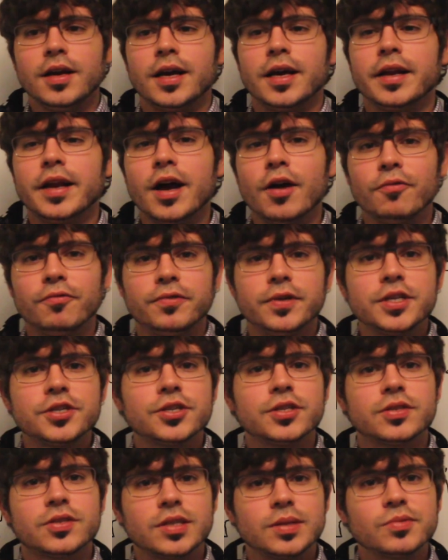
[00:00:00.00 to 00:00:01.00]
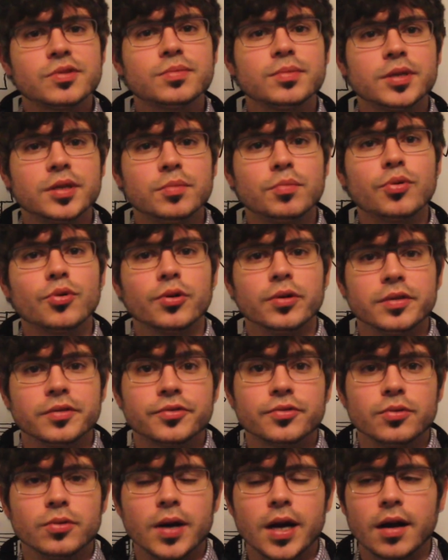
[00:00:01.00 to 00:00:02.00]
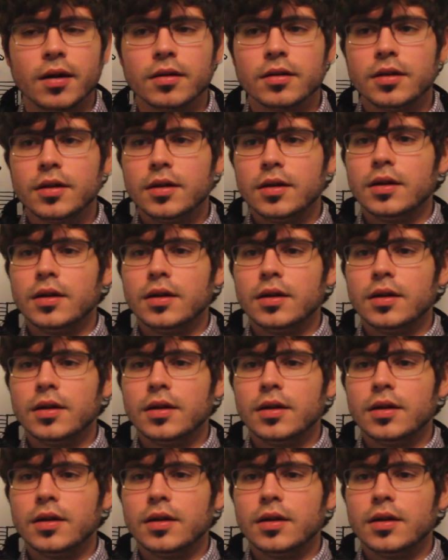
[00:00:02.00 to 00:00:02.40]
how vision seems to be important throughout.